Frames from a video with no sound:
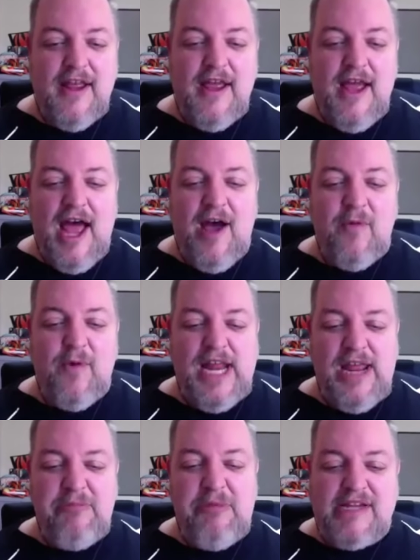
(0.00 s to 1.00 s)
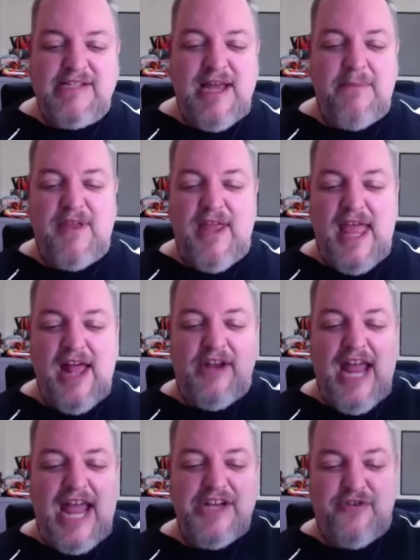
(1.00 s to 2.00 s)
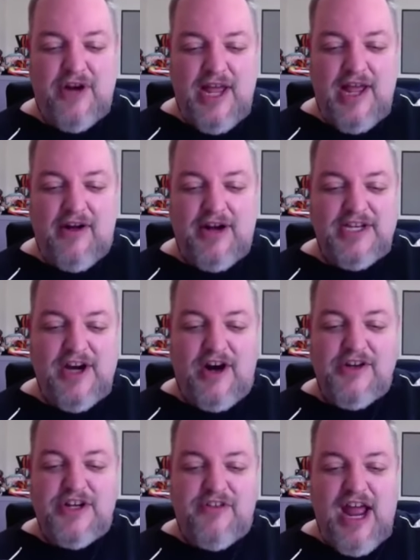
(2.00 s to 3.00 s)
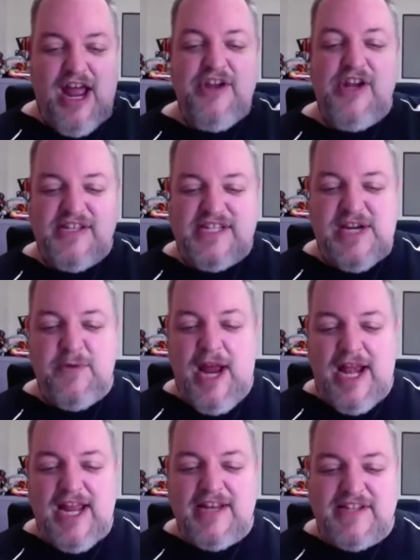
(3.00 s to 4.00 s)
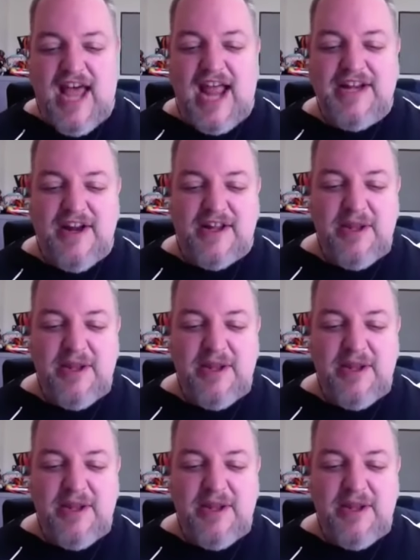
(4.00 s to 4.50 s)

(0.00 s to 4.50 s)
Uh, mm-hmm. When he picks up the El Naturel and he turns it around, you can see where Eddie had signed it on the